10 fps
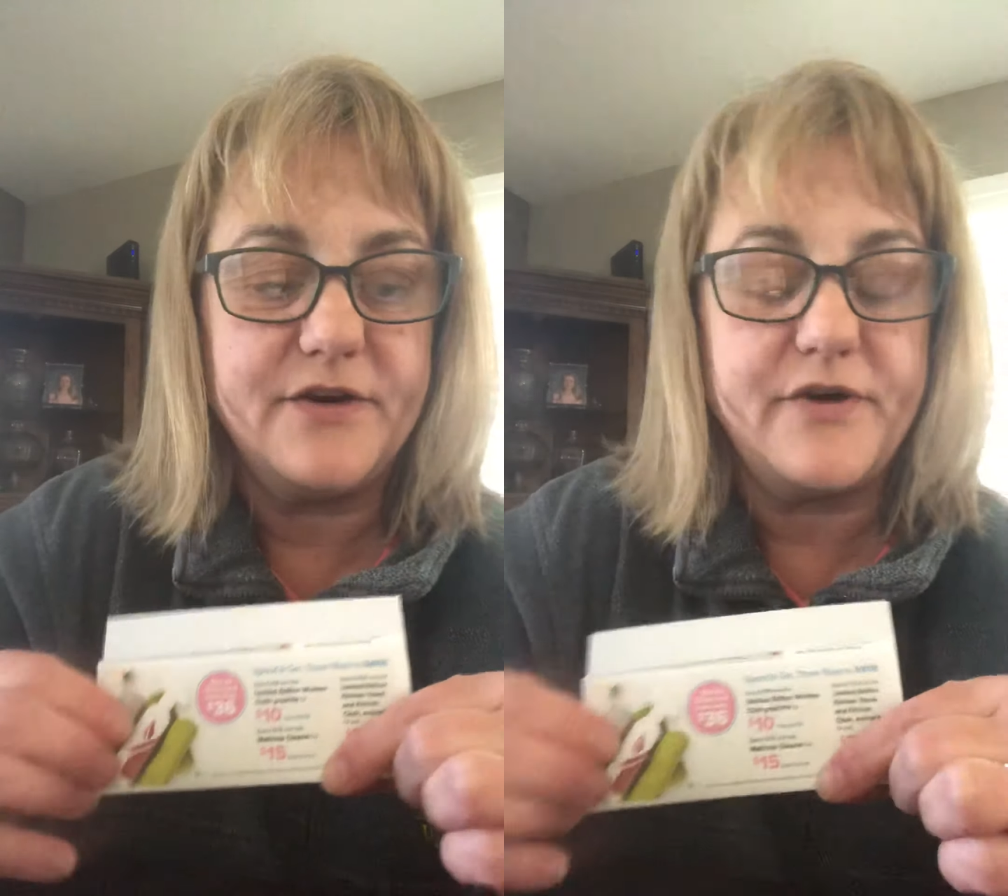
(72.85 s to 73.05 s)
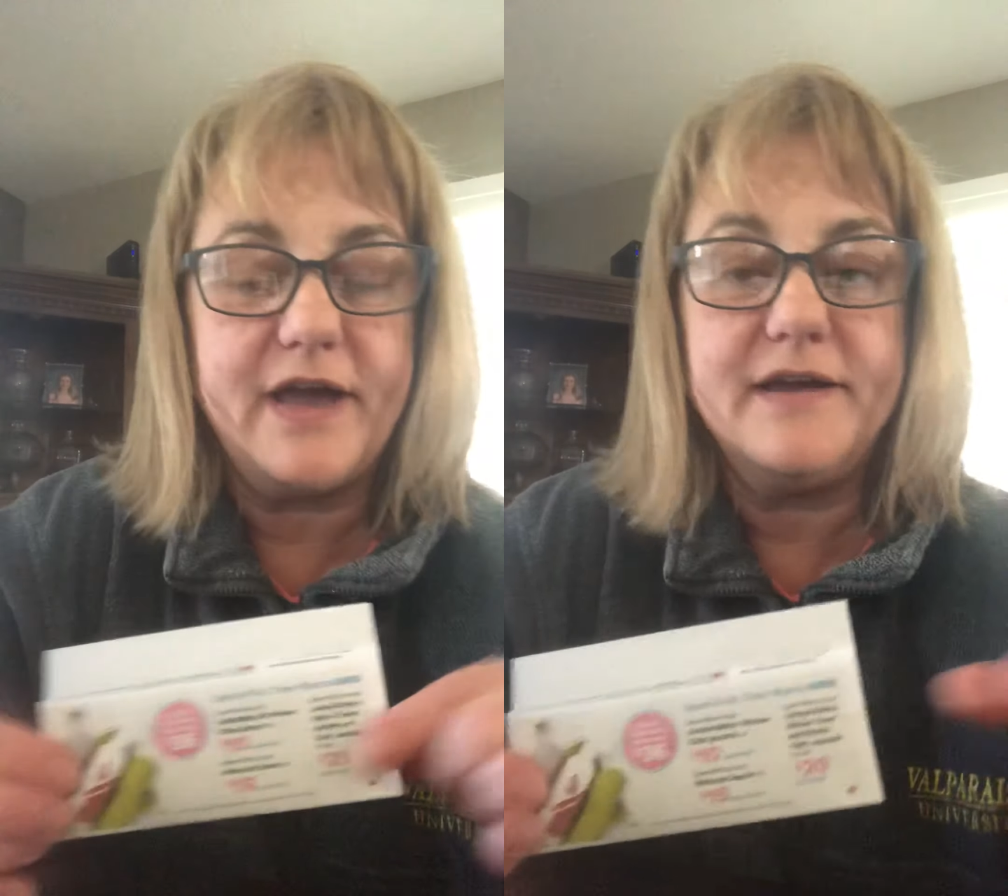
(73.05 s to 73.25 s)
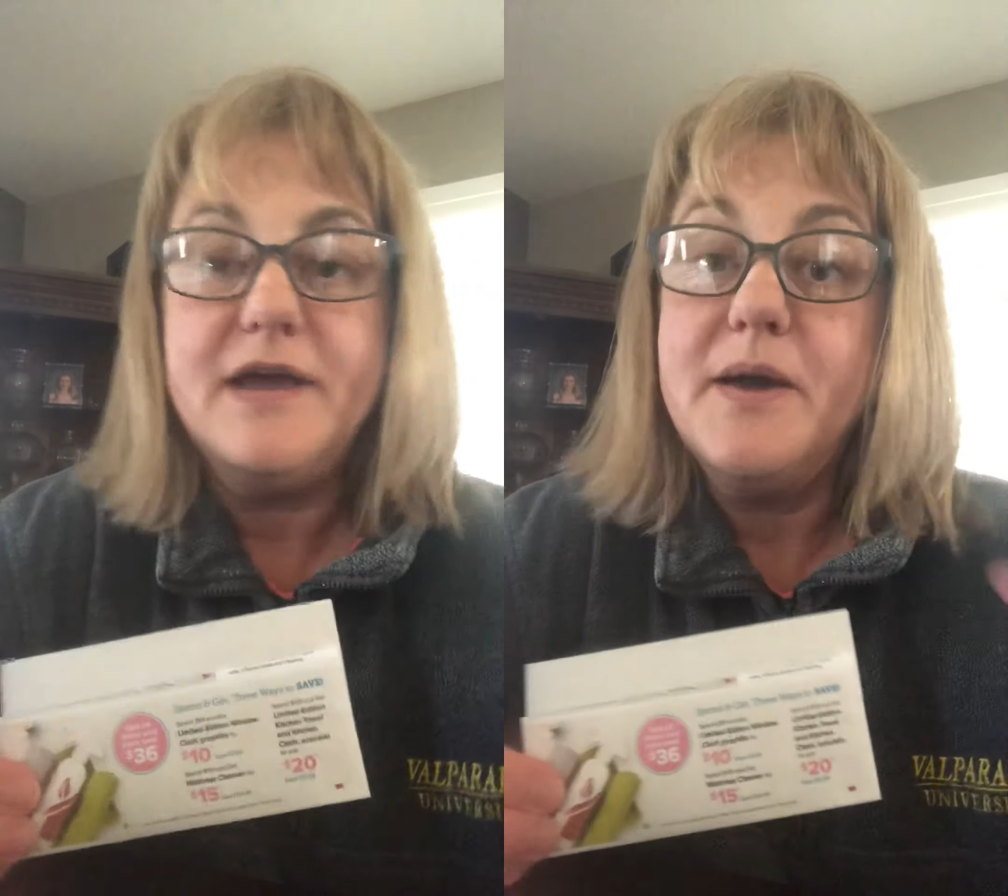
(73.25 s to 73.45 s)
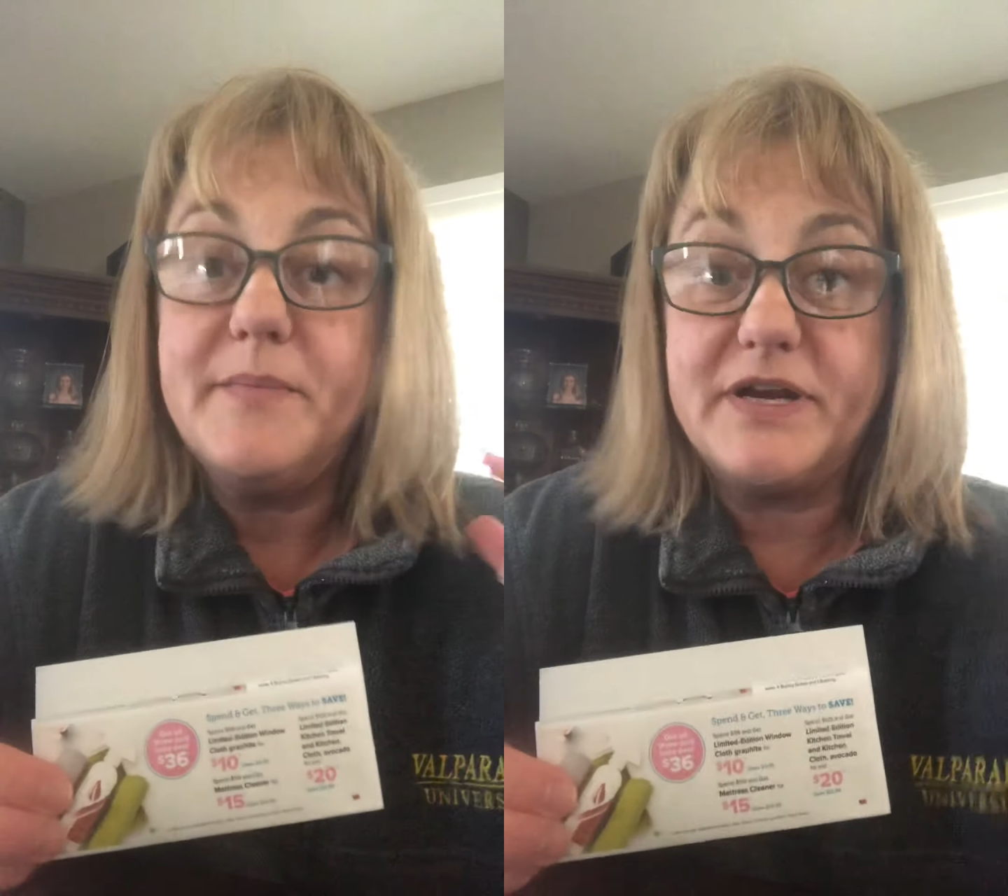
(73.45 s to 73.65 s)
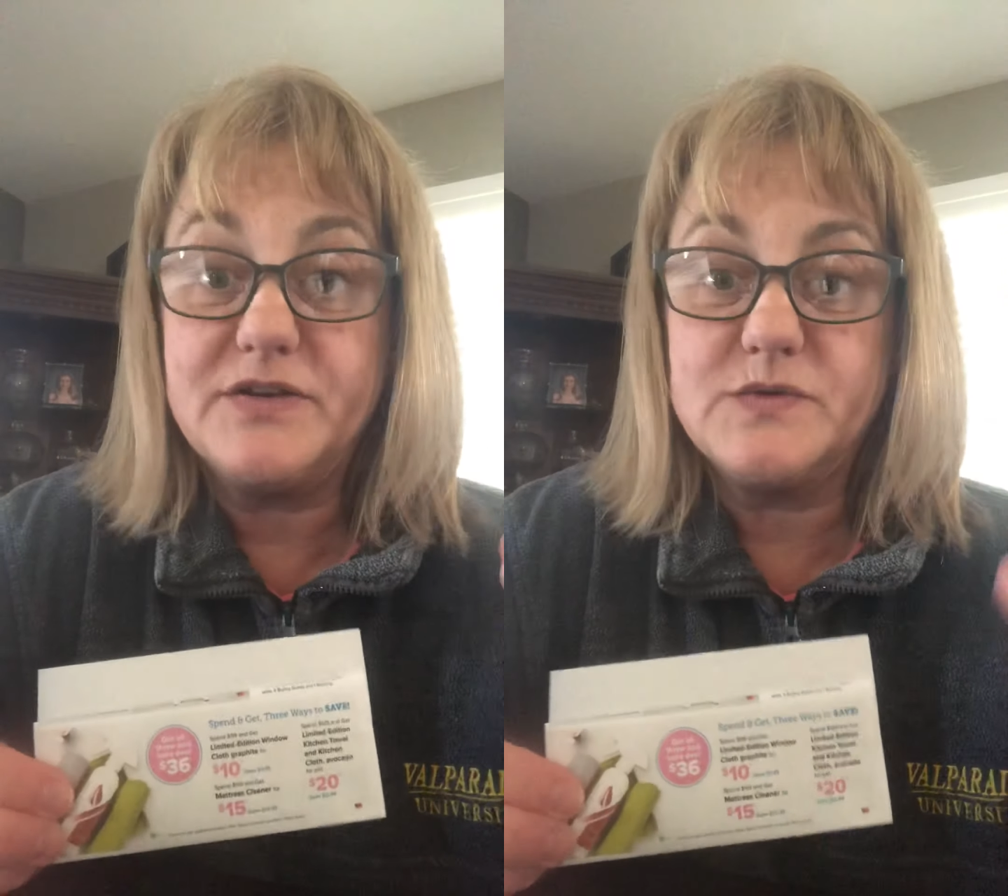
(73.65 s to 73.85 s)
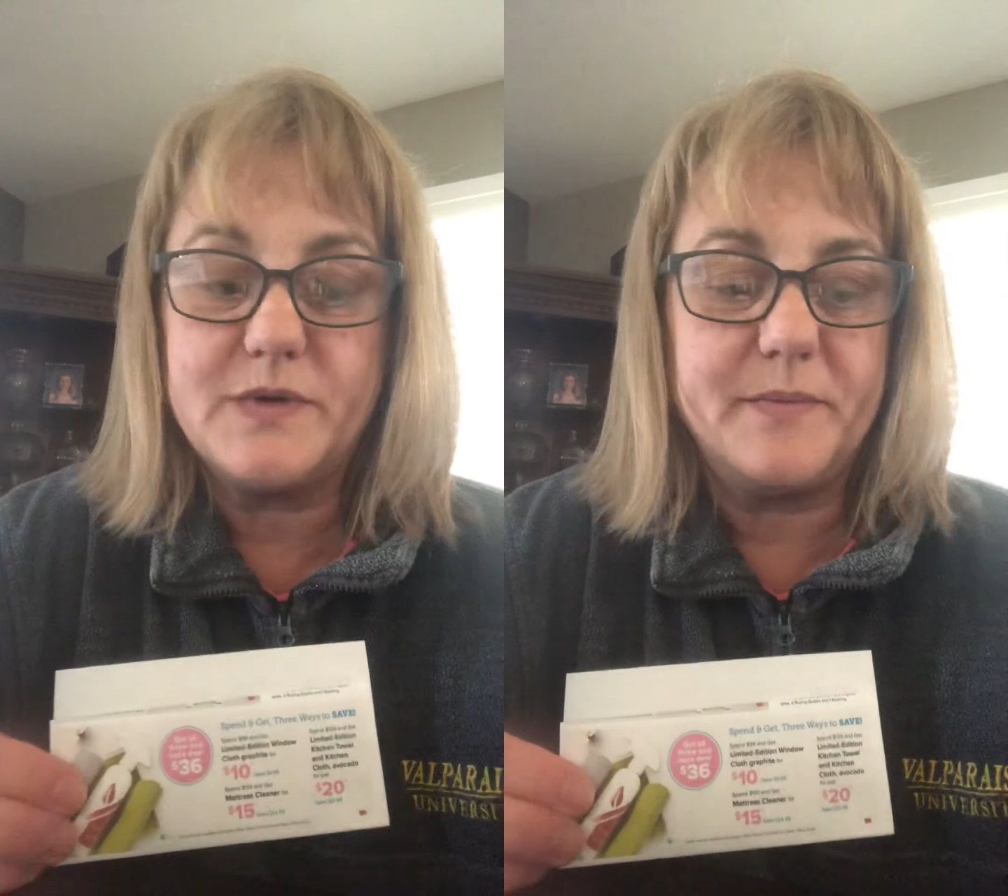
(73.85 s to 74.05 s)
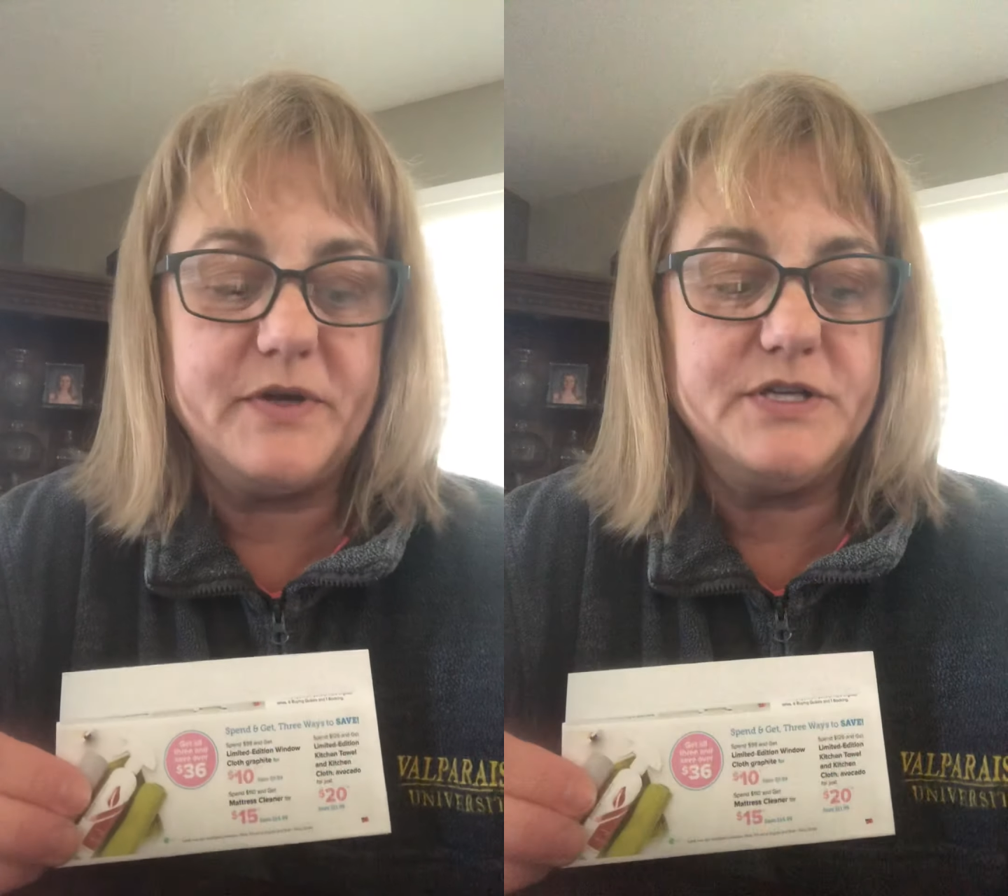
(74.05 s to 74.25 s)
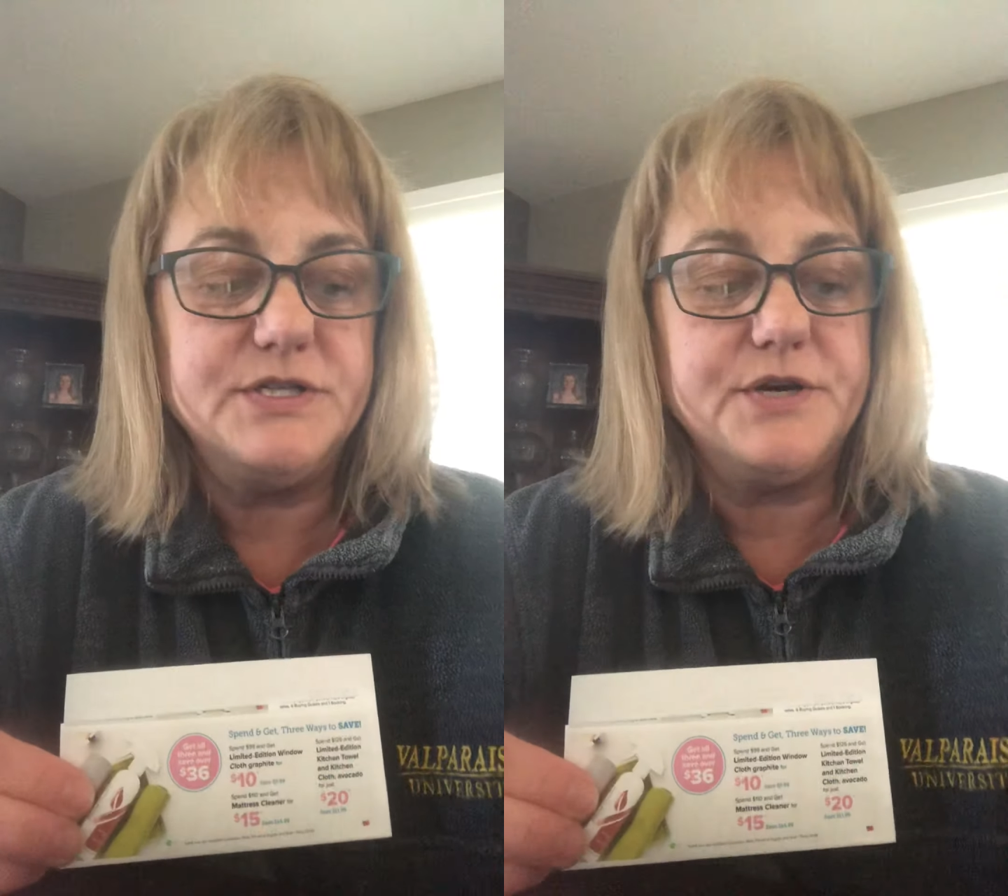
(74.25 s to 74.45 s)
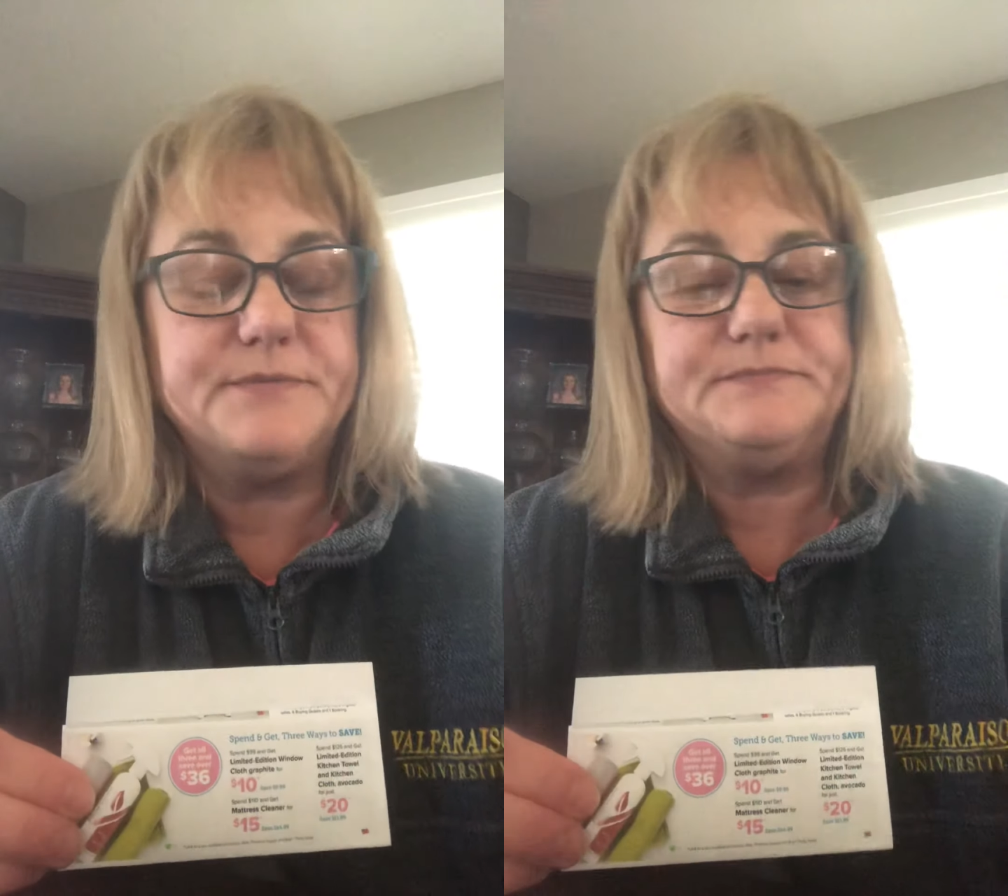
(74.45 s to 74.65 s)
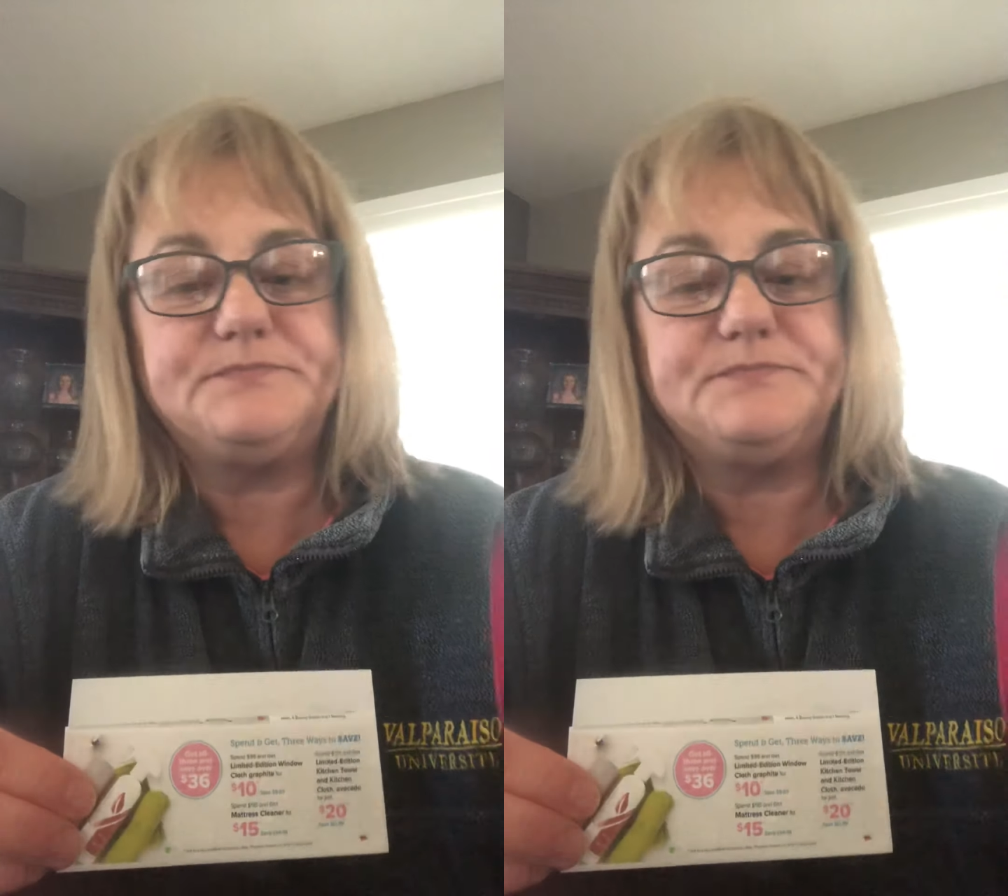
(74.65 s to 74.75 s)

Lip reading: okay? But here's what I'm going to do.